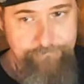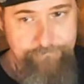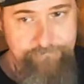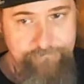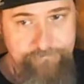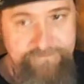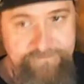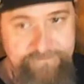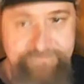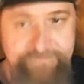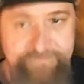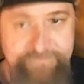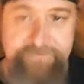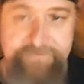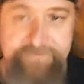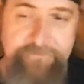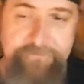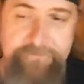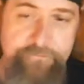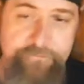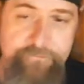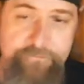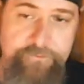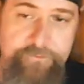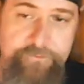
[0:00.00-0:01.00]
Just in
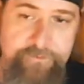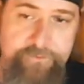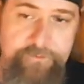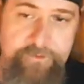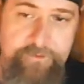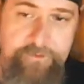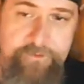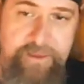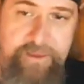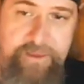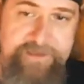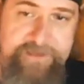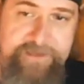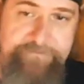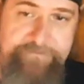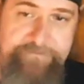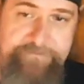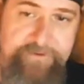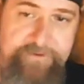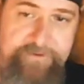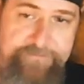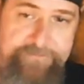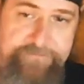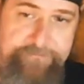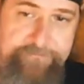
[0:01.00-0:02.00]
different
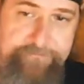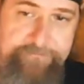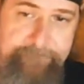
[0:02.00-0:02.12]
aspects,